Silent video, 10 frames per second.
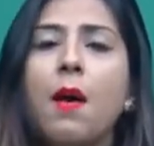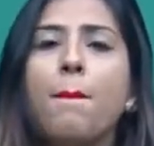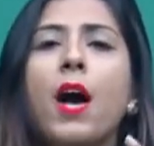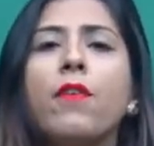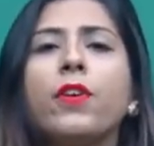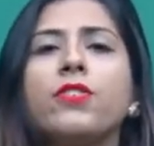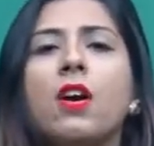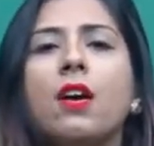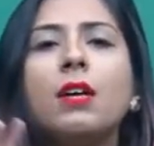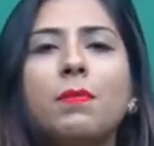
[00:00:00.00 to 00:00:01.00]
by which
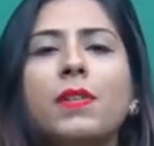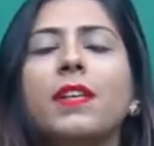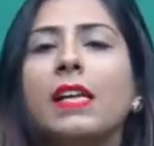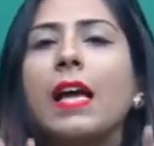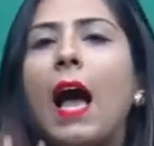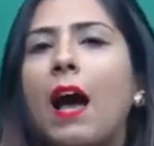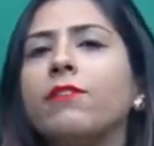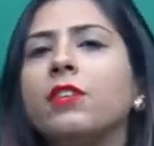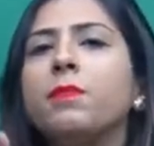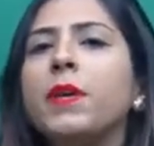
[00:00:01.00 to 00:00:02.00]
a couple can
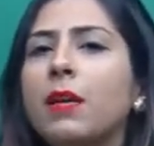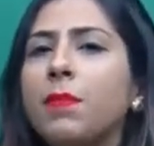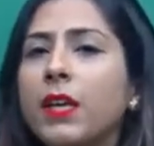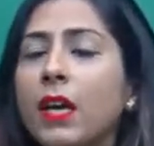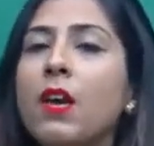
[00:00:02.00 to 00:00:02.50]
have the baby